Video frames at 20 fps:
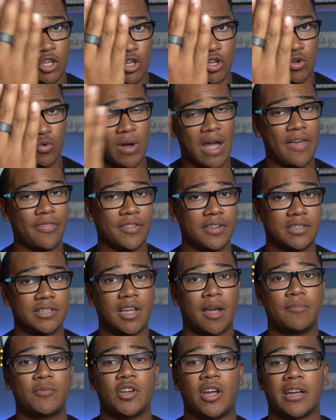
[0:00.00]
you and the
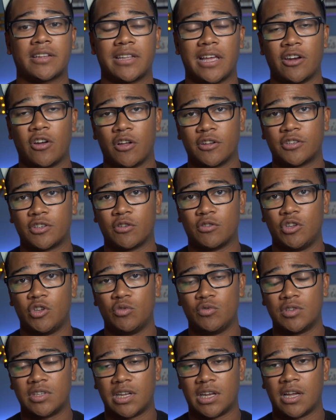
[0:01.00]
subject, and also
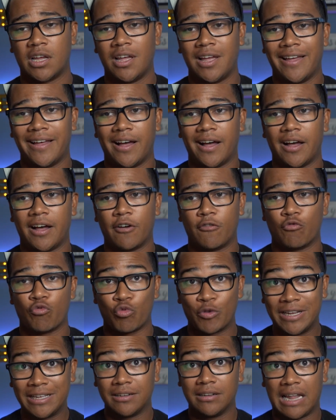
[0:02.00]
using
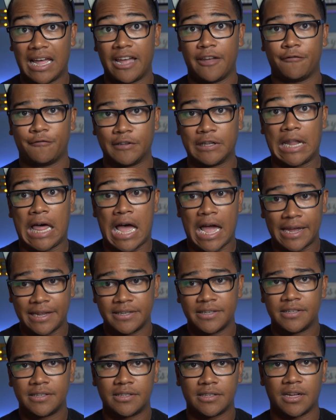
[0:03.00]
real-life
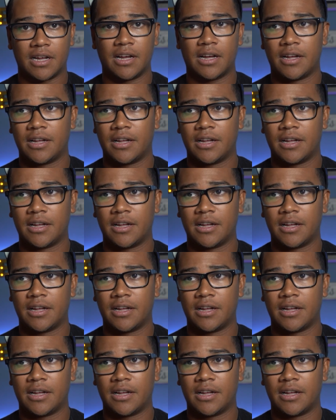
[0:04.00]
lines,